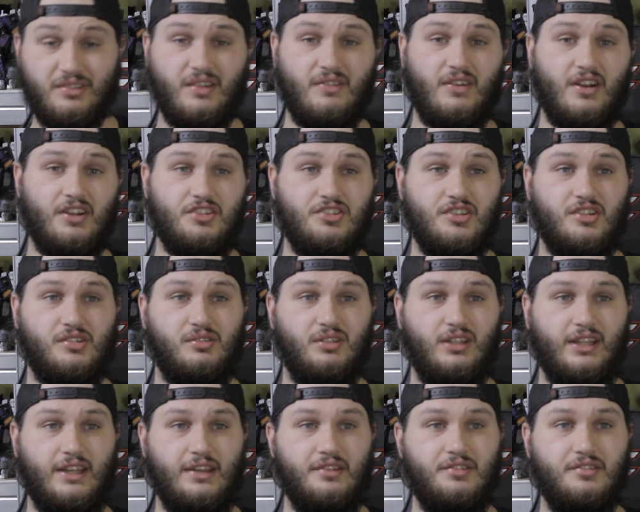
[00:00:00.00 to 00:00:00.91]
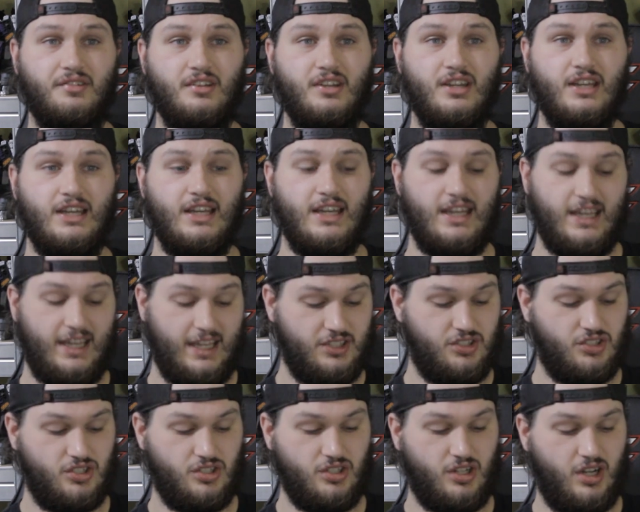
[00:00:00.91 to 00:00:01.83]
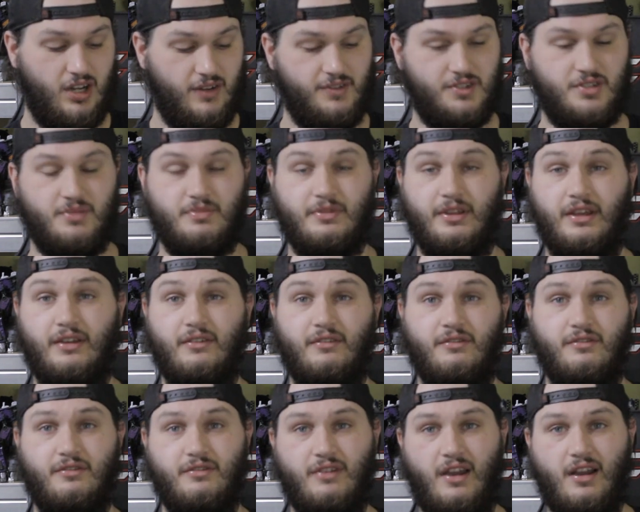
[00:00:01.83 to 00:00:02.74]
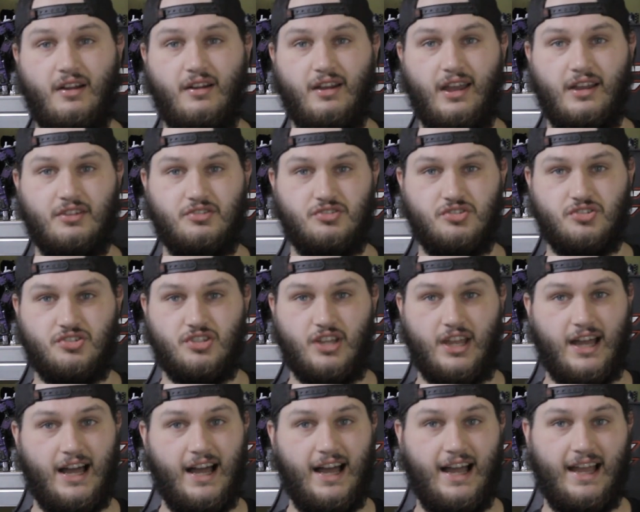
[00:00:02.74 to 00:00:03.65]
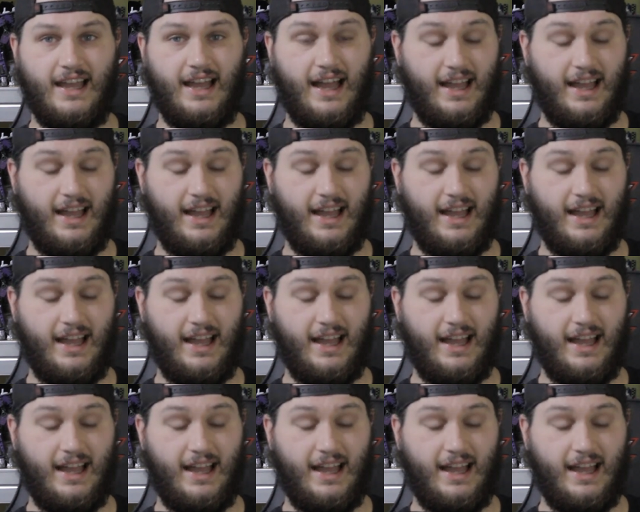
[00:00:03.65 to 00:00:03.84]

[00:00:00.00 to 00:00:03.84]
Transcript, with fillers: But this is a very solid release. It just offers something very interesting.